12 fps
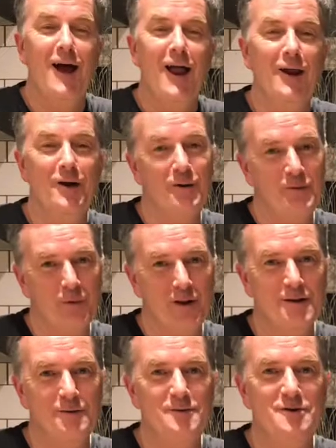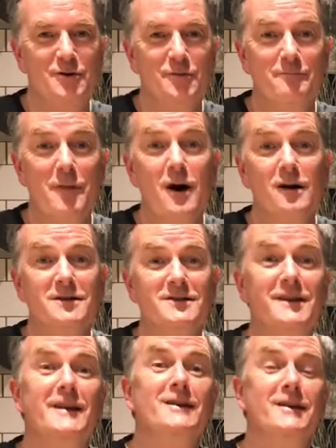Hello and welcome to Mark's
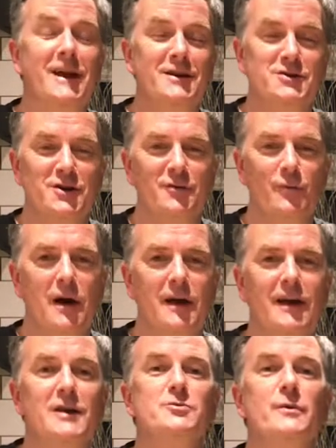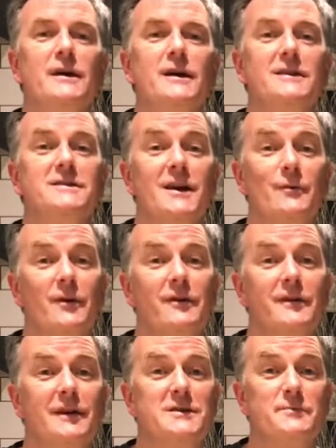Lidl Kitchen, where each week I take one
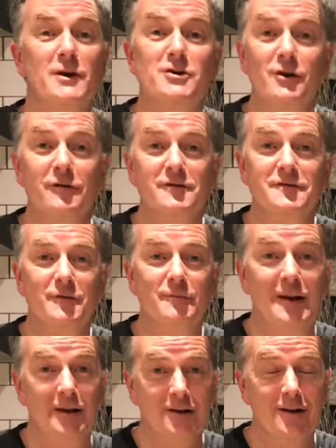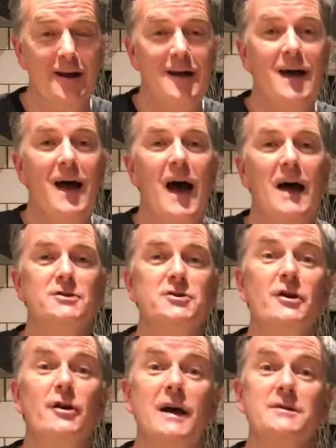of the special offers from Lidl and
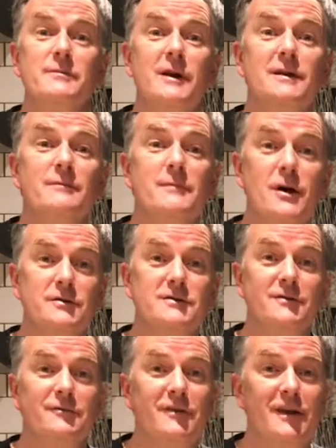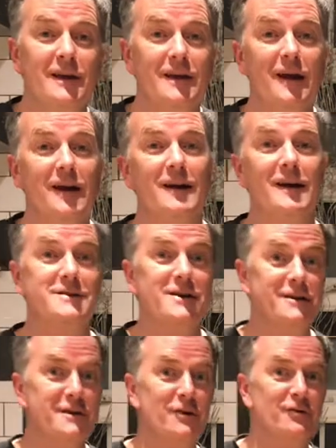show you how to make the most of the
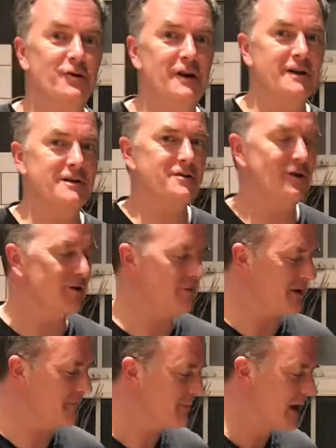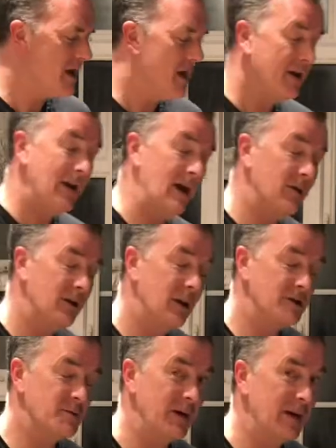exciting ingredients on offer. Now,
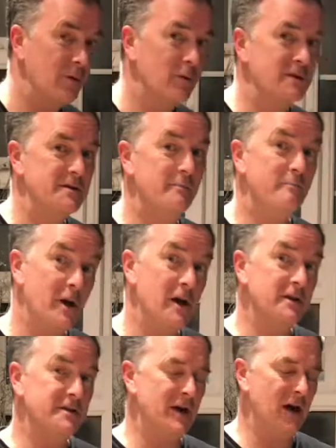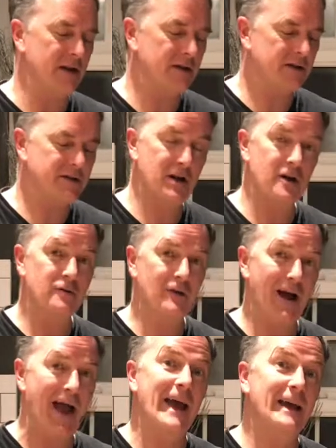last week it was Burns night, so
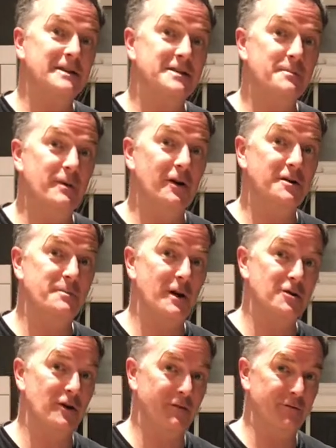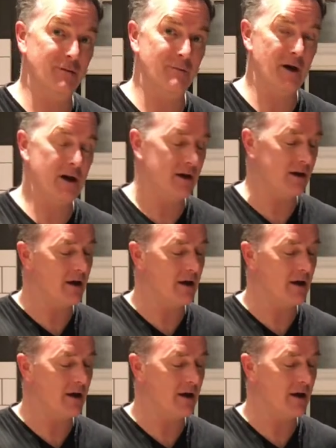haggis has been on special offer in my